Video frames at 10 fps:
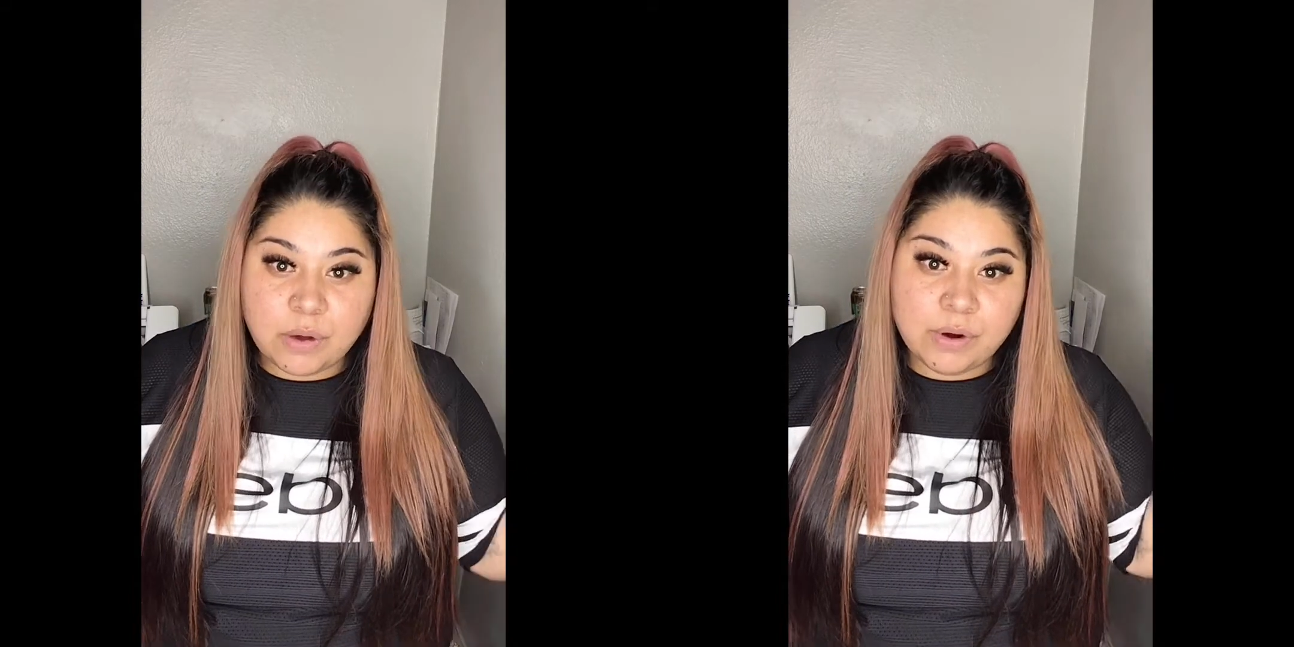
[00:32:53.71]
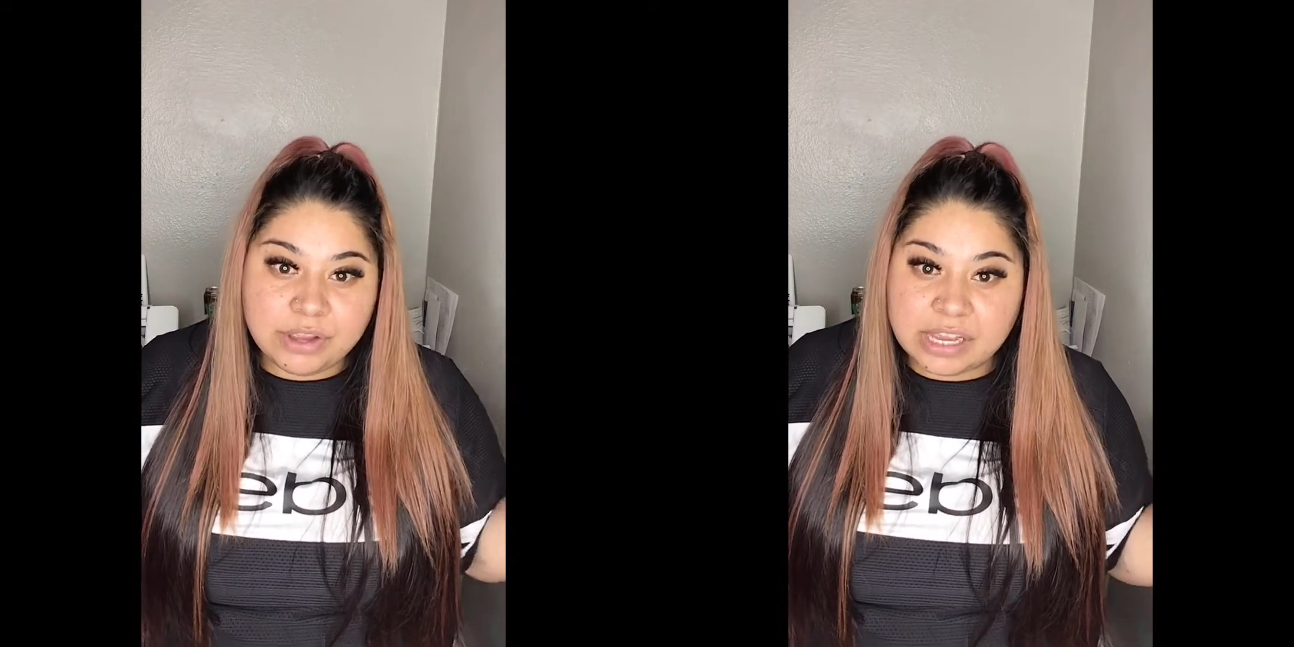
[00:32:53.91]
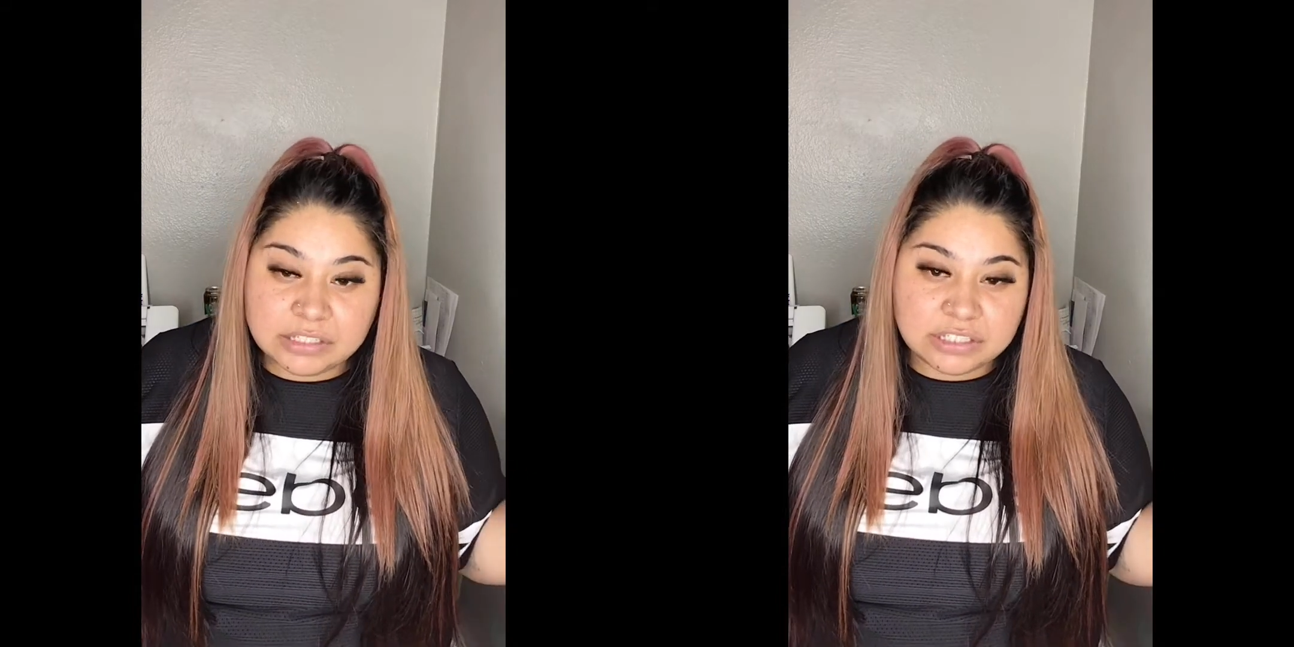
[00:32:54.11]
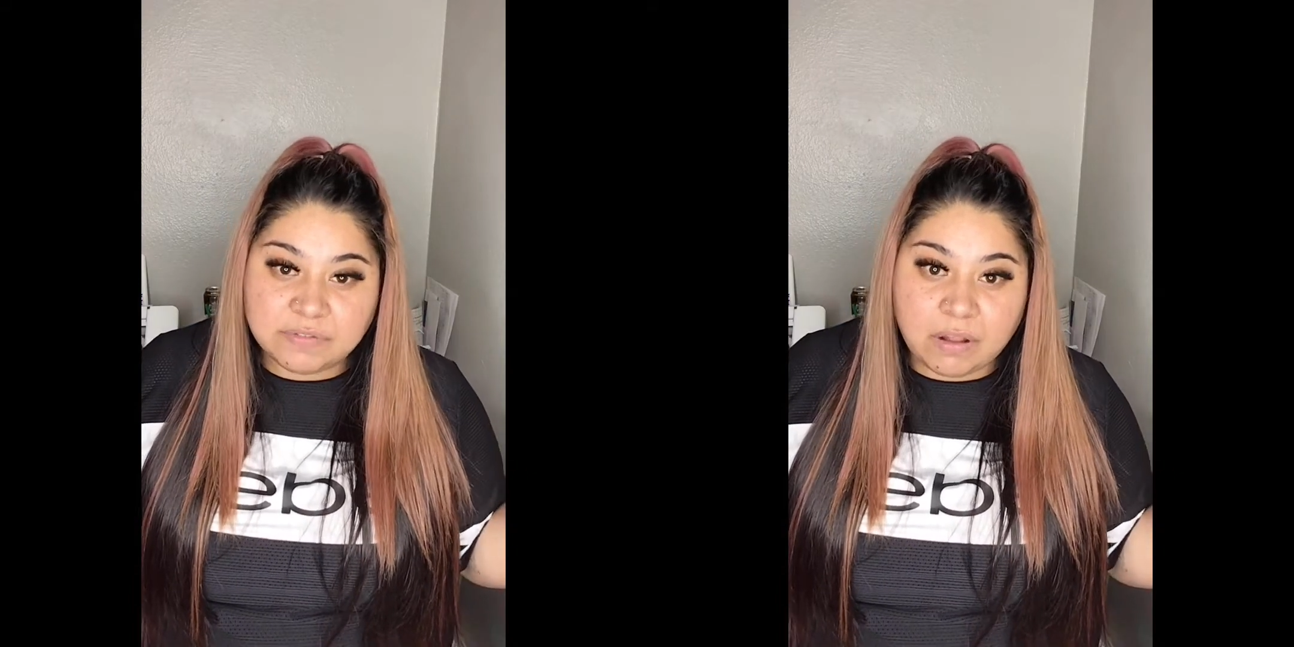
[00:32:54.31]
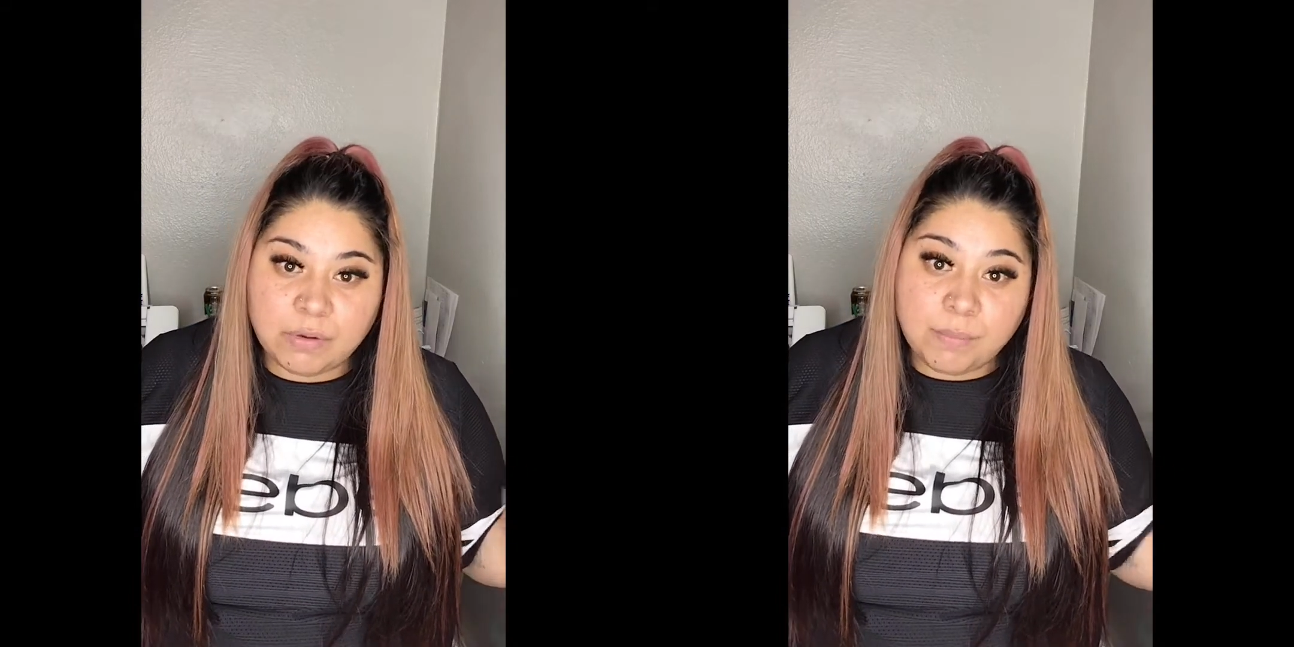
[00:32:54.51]
or you can just
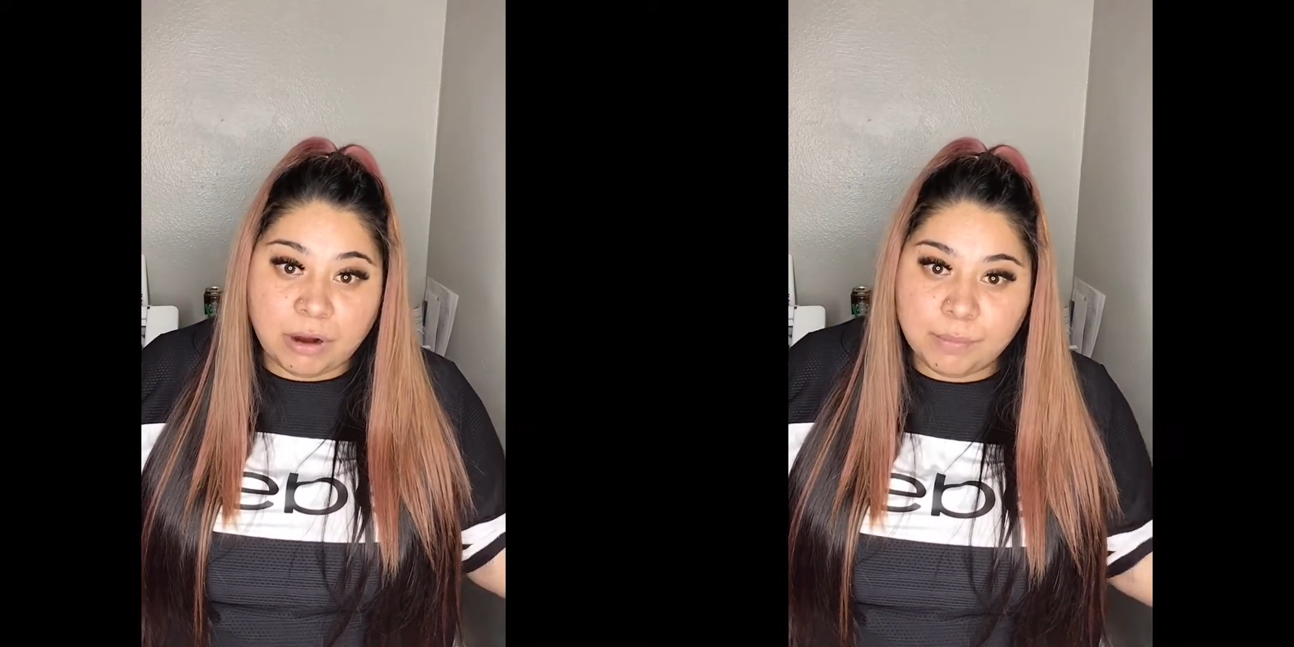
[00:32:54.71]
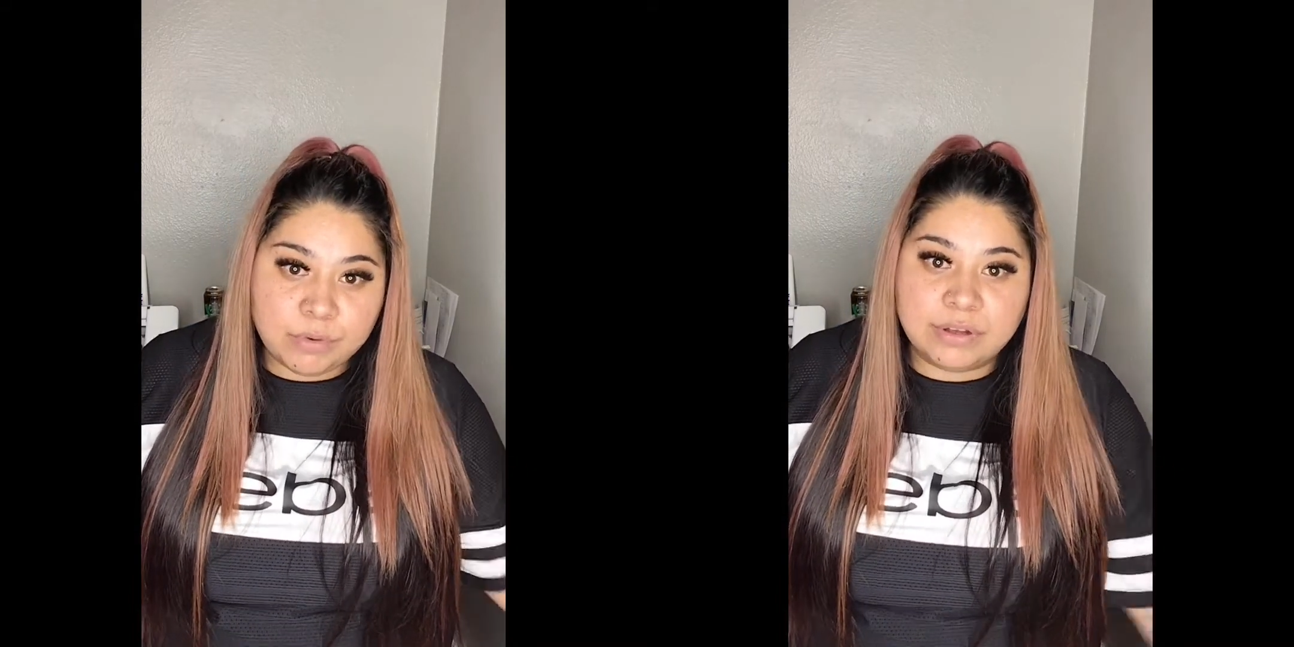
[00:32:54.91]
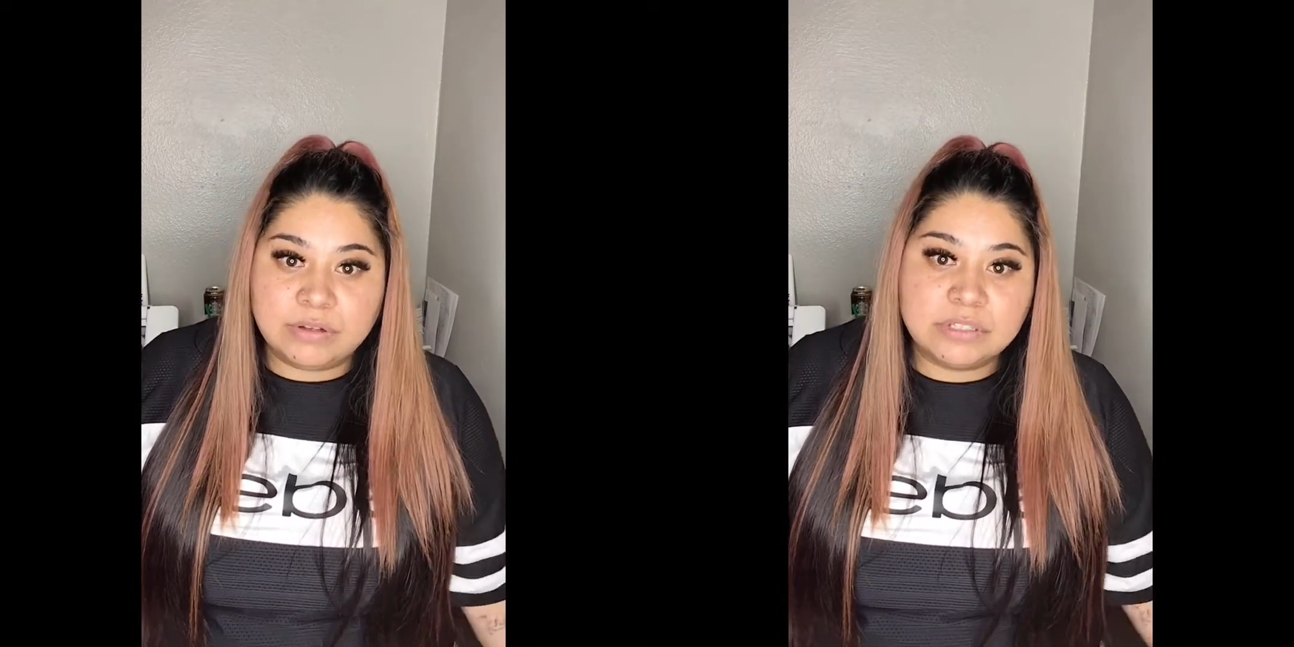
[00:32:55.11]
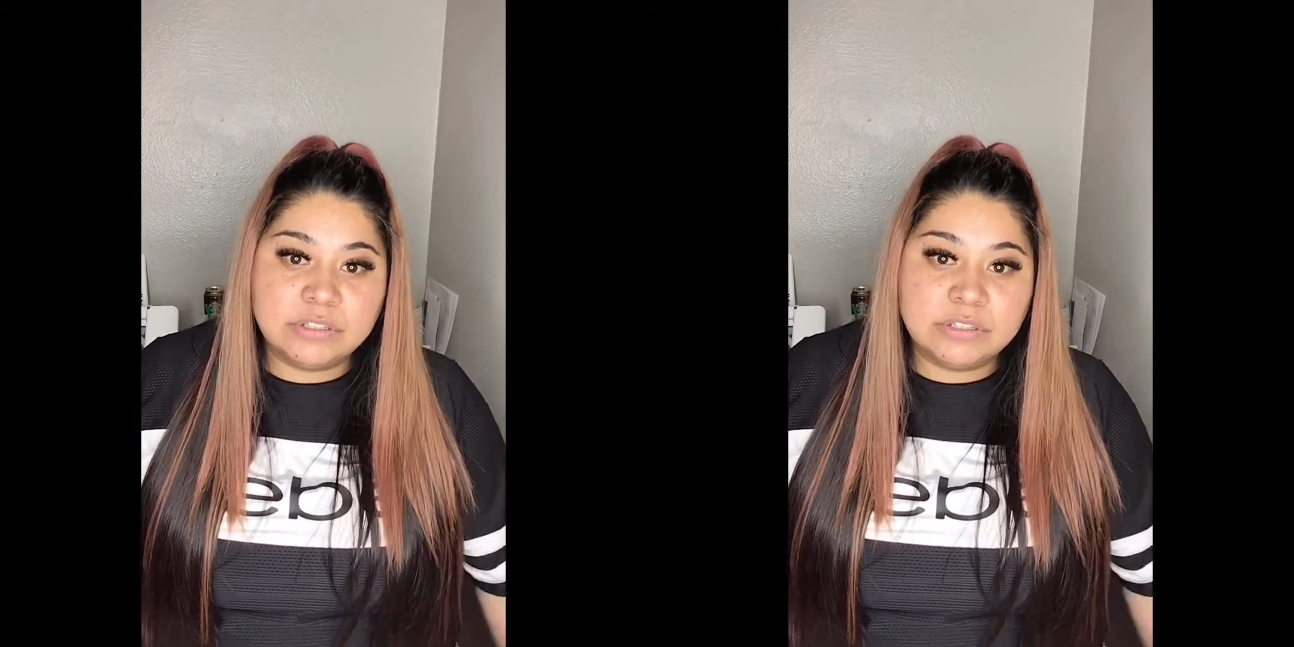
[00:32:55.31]
follow Mar Munoz